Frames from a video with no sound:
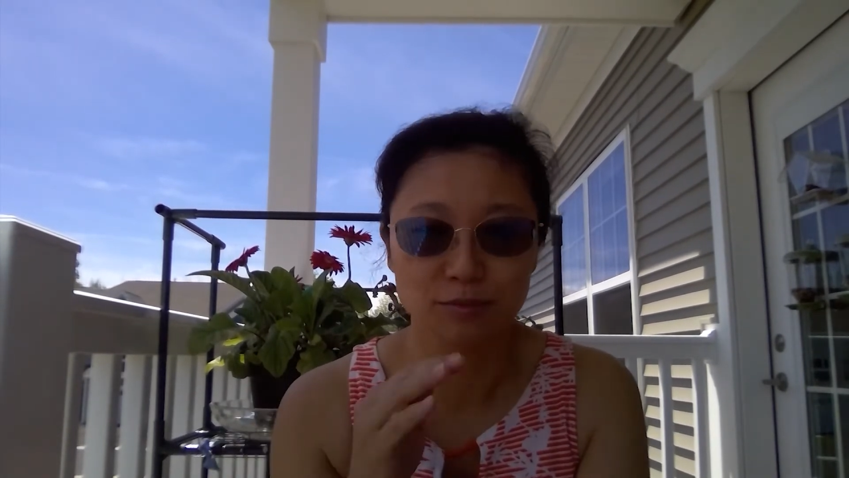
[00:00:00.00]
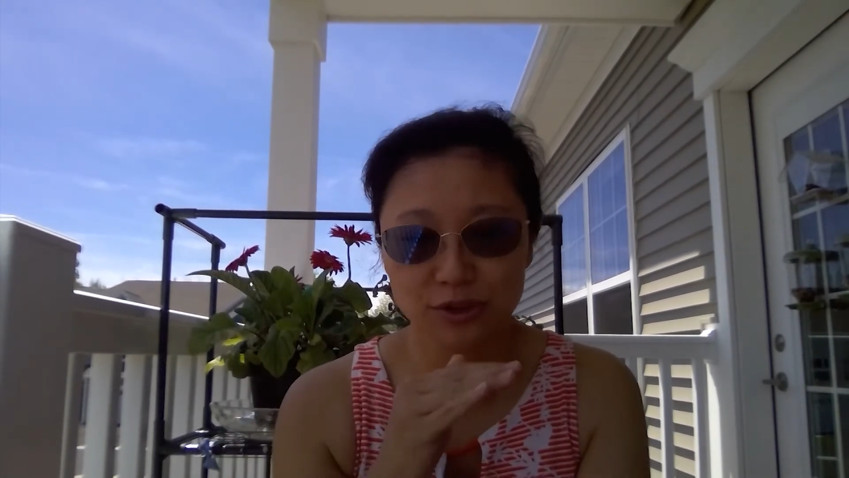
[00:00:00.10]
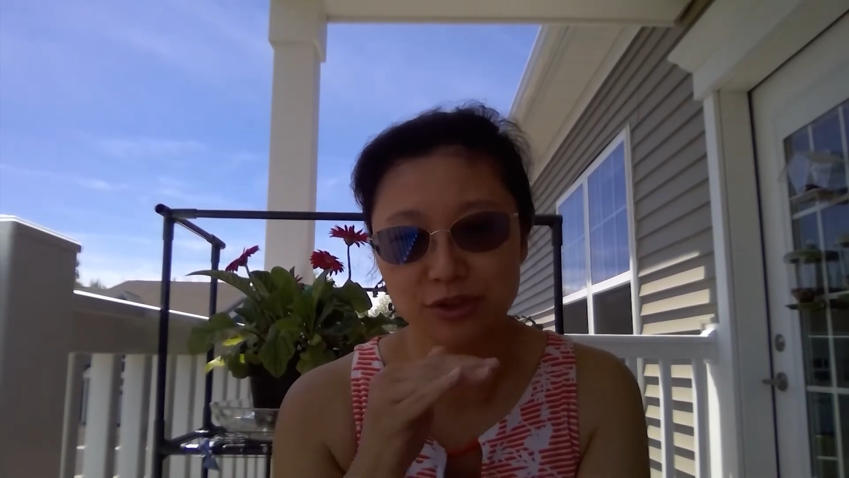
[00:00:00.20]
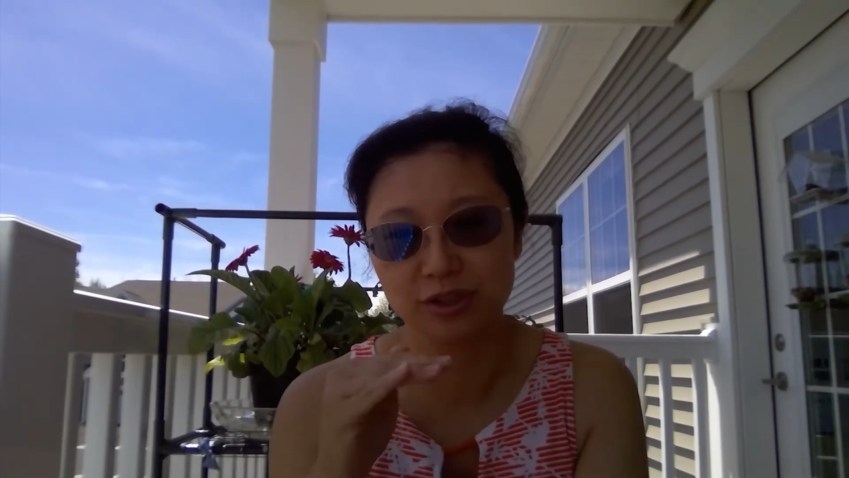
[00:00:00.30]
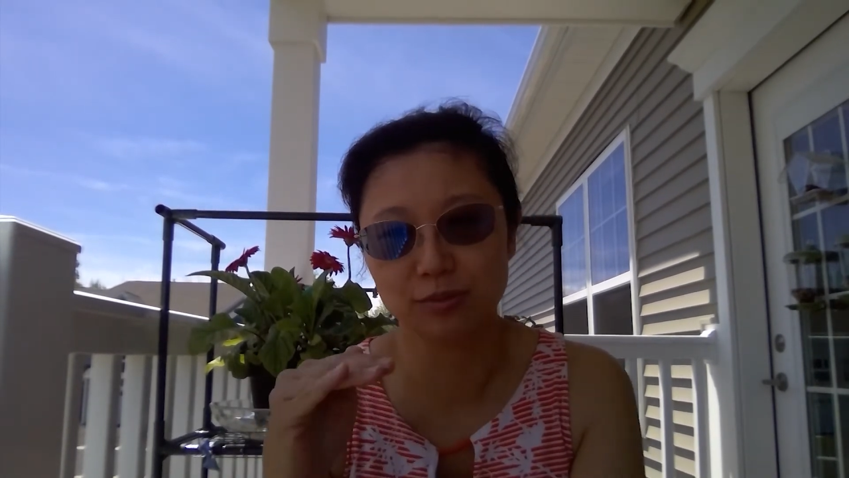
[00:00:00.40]

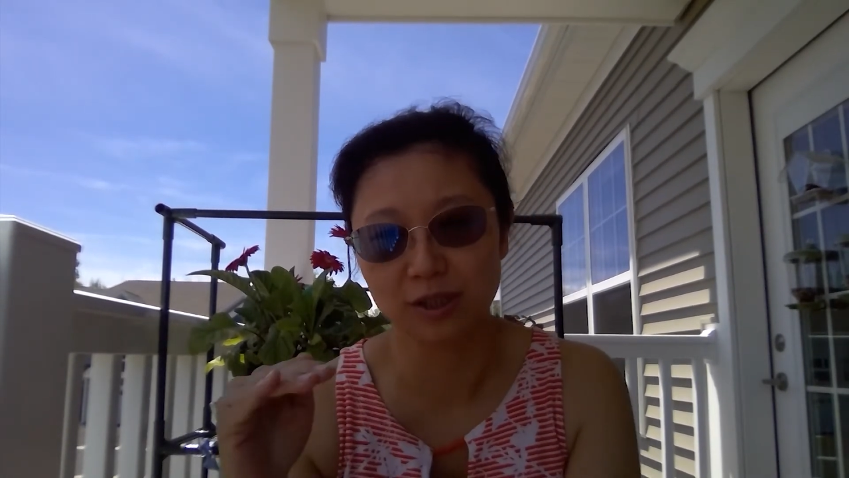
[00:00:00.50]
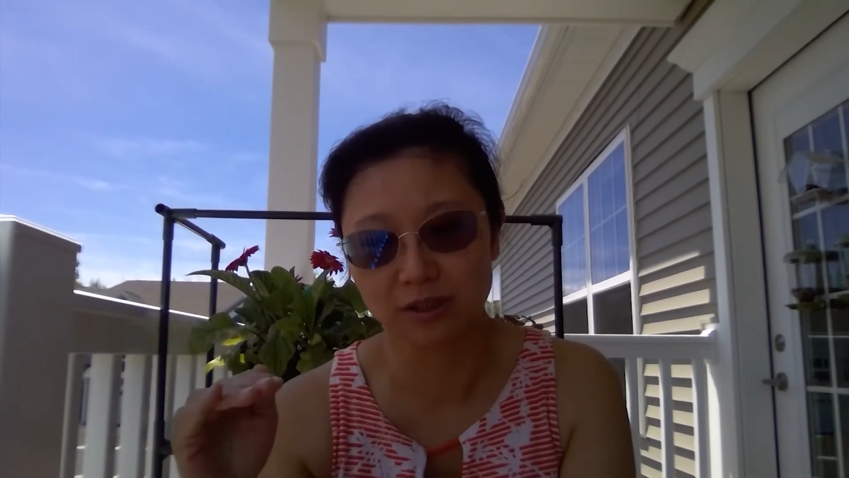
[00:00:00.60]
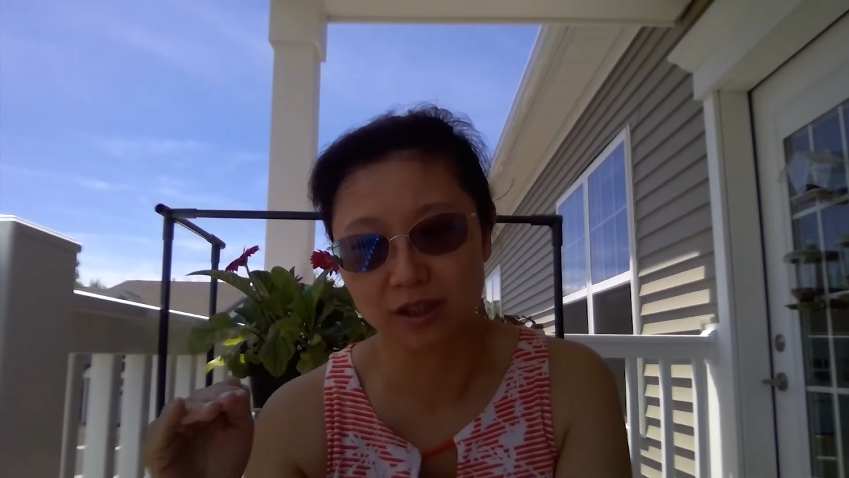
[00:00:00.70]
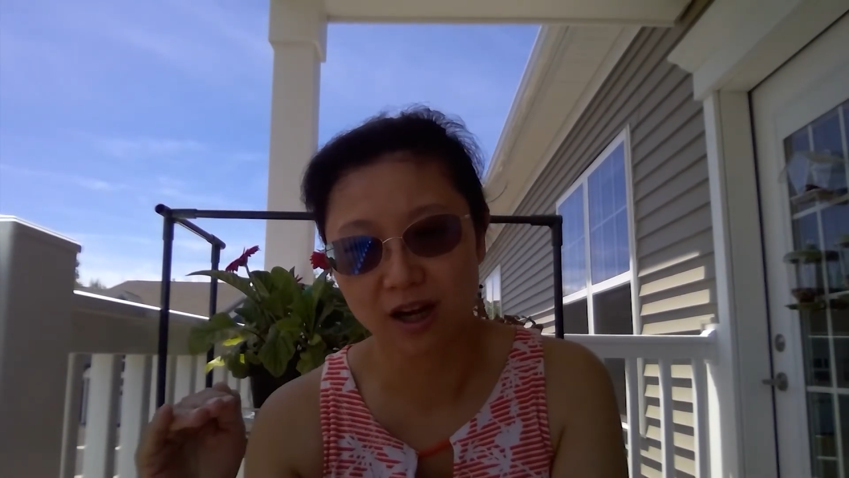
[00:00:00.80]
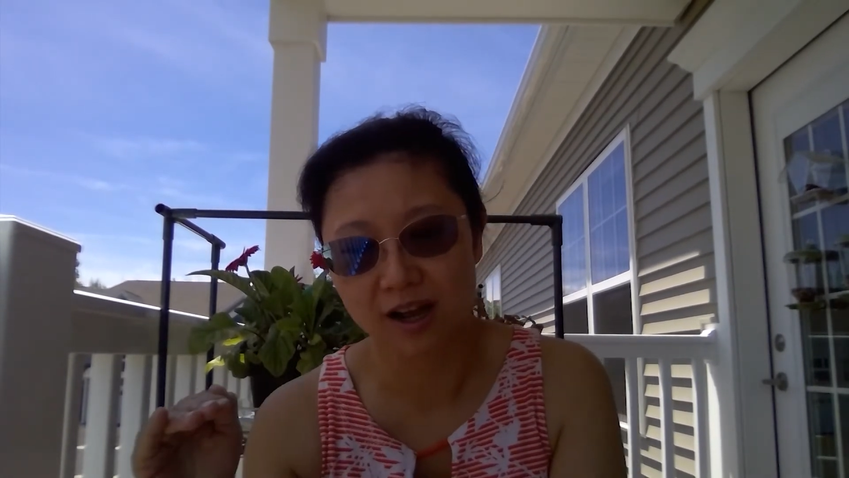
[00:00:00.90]
which is what
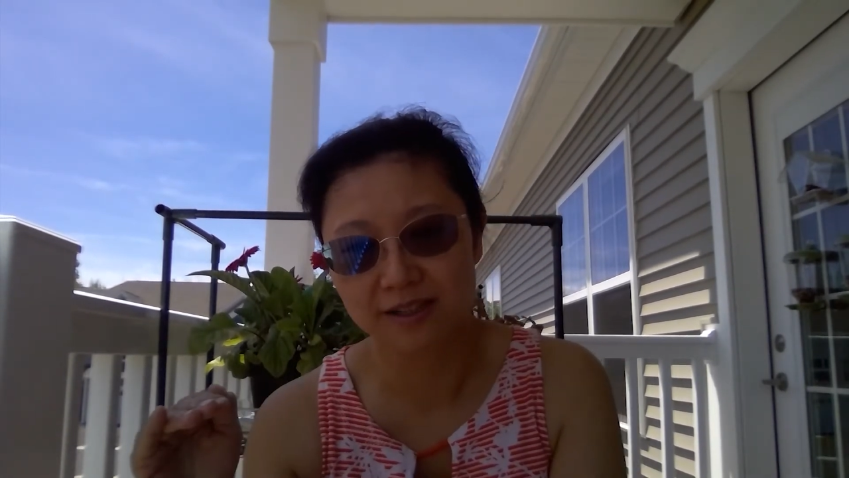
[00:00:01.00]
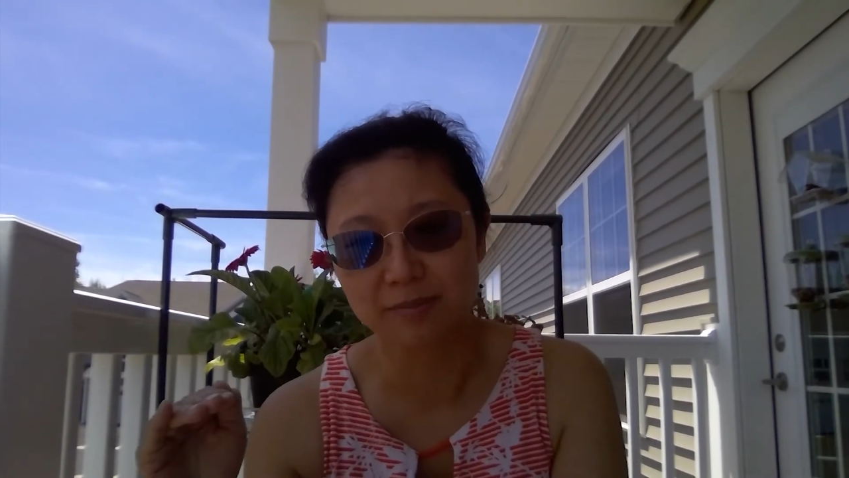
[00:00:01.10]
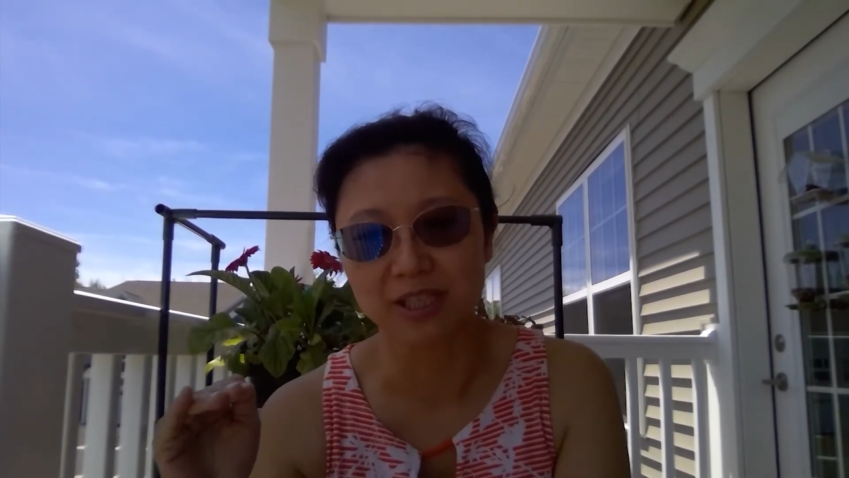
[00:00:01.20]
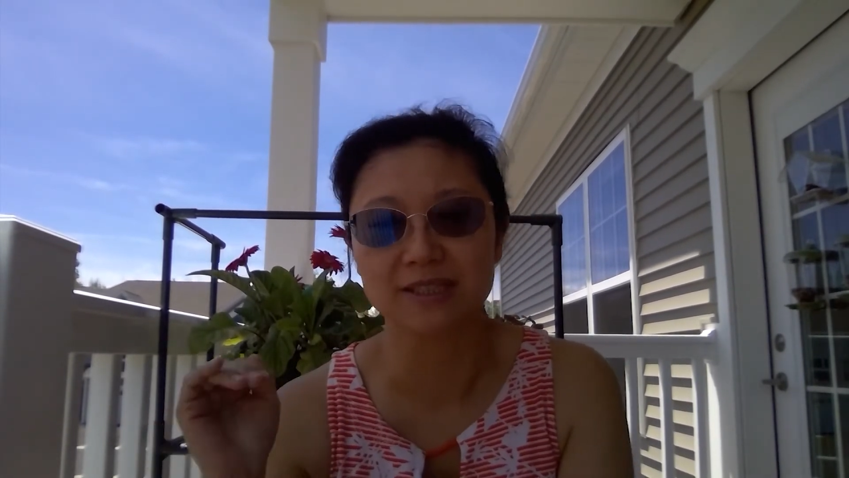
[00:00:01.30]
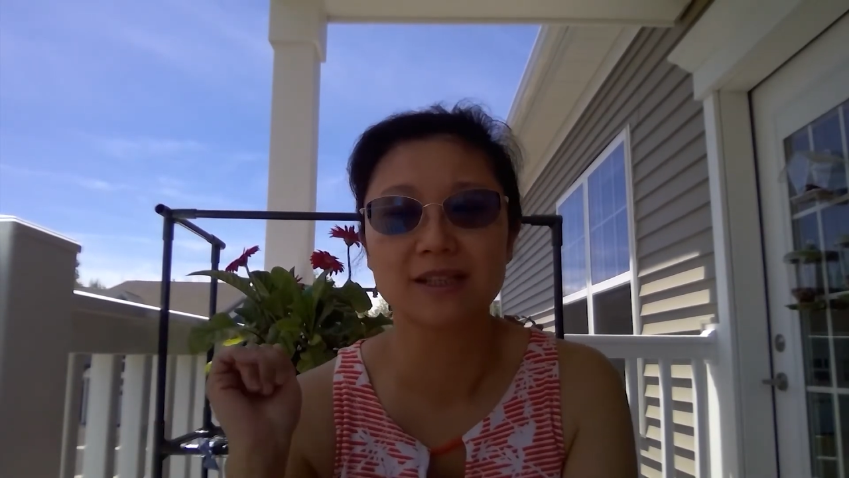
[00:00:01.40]
the
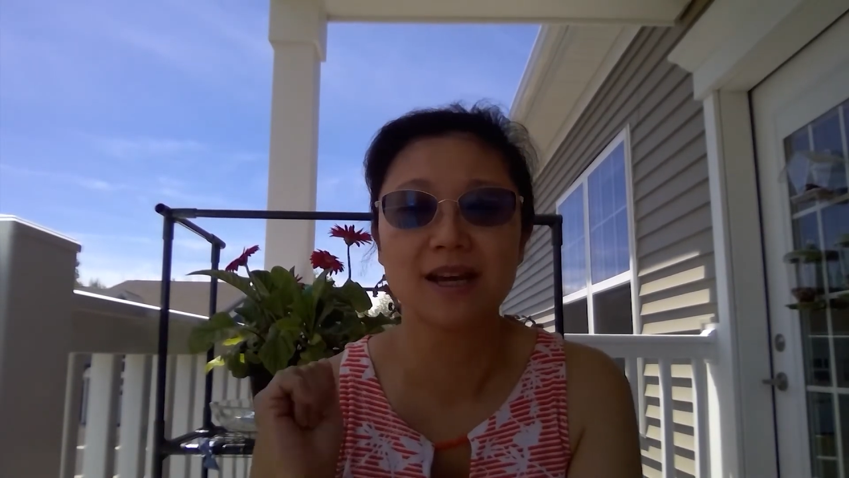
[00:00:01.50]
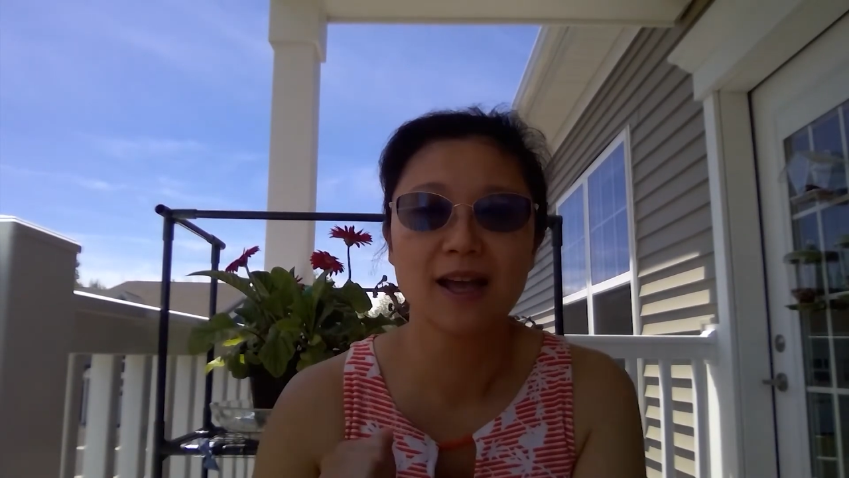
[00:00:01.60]
cross means,